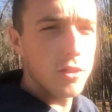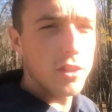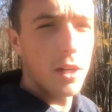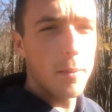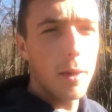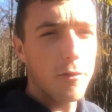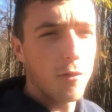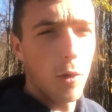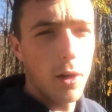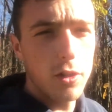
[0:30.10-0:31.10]
just going to be a
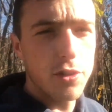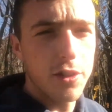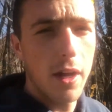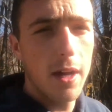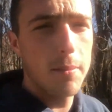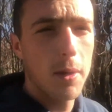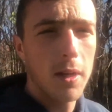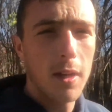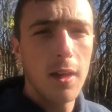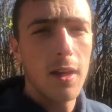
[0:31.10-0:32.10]
4-inch slab,
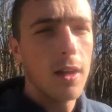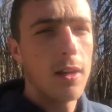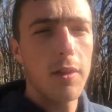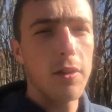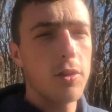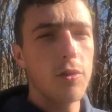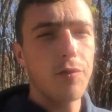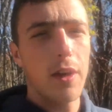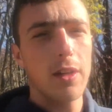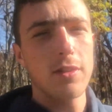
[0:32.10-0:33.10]
nothing too
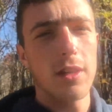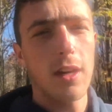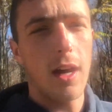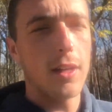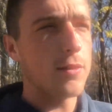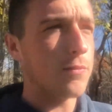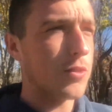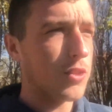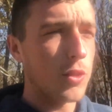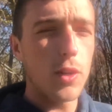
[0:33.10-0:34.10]
fancy. As
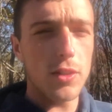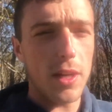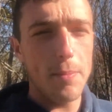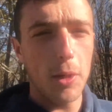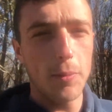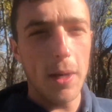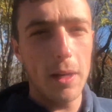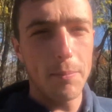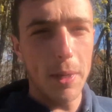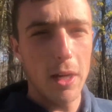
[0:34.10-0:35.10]
soon as I build my
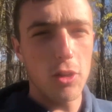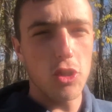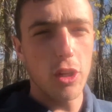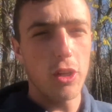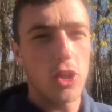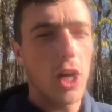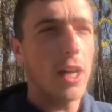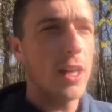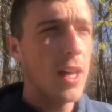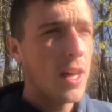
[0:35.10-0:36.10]
bigger sugar
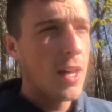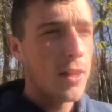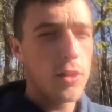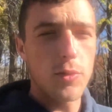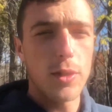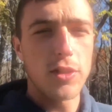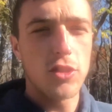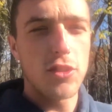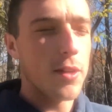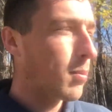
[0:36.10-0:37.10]
shack, this one's
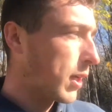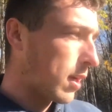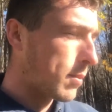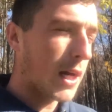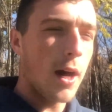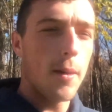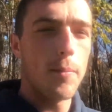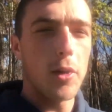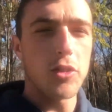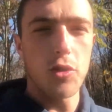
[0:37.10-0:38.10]
simply going to
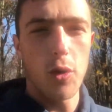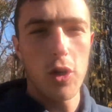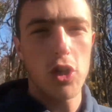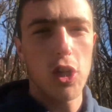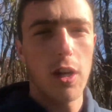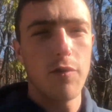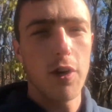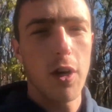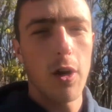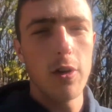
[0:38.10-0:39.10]
become a storage shed for
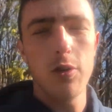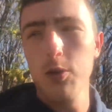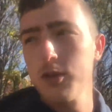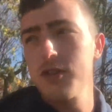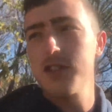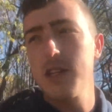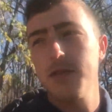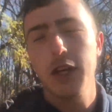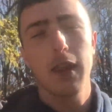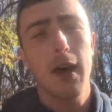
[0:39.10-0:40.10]
garden tools and stuff
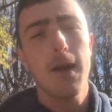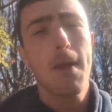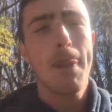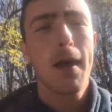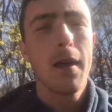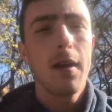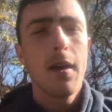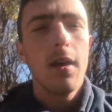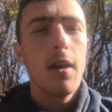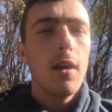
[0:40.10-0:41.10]
like that.
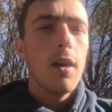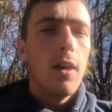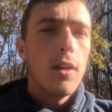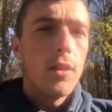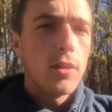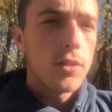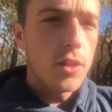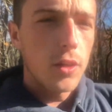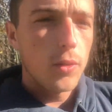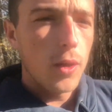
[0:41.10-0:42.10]

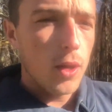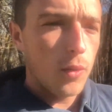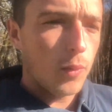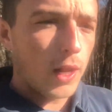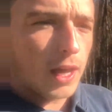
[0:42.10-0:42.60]
So what I